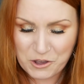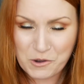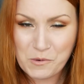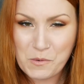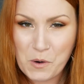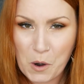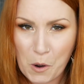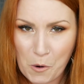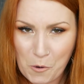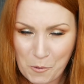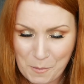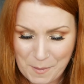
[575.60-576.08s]

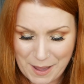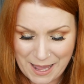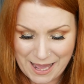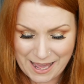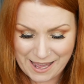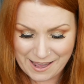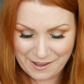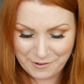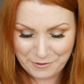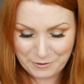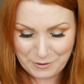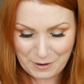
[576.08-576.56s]
You know
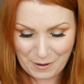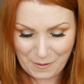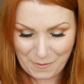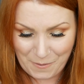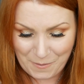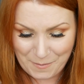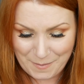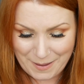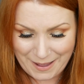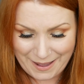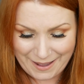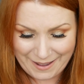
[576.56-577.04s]
me, you
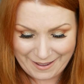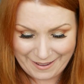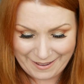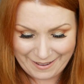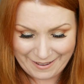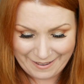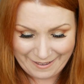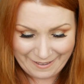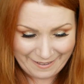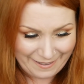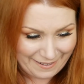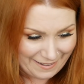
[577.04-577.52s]
know
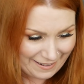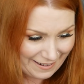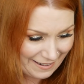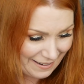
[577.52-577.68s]
me.